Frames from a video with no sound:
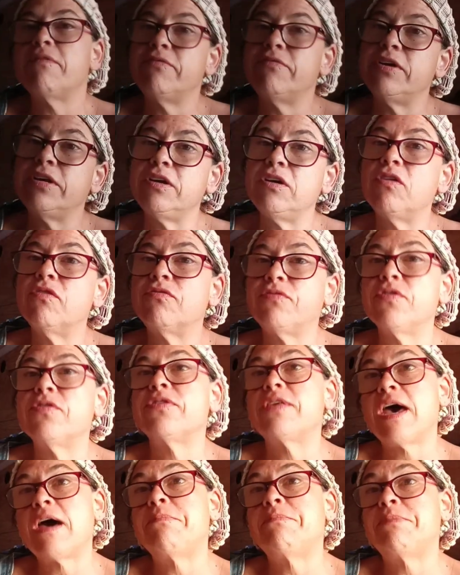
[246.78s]
video for
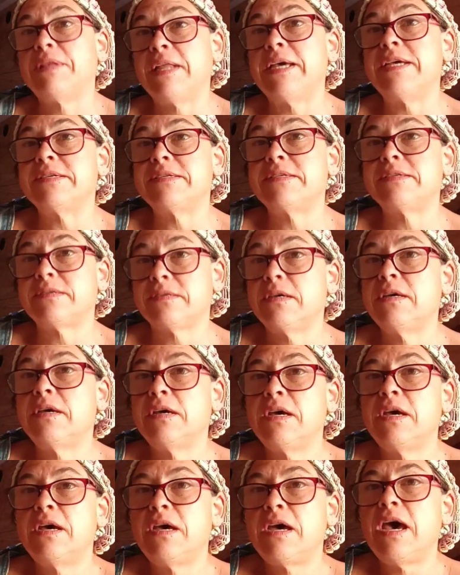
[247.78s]
that place
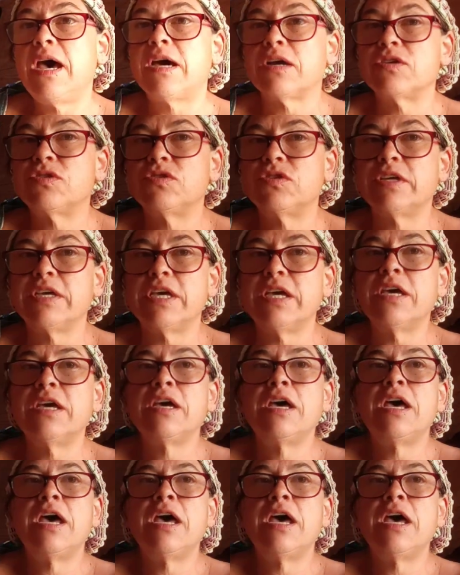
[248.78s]
actually.